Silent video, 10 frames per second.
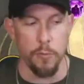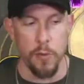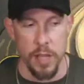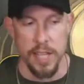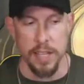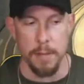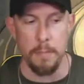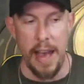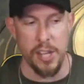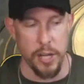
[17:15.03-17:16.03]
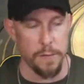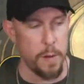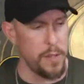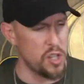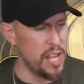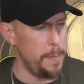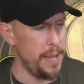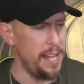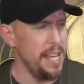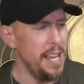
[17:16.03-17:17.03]
really get some magic from this
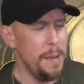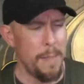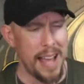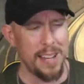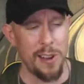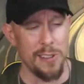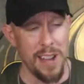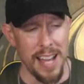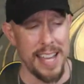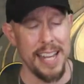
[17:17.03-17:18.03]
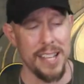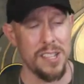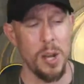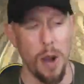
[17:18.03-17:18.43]
champion. Magnar, you're not hitting so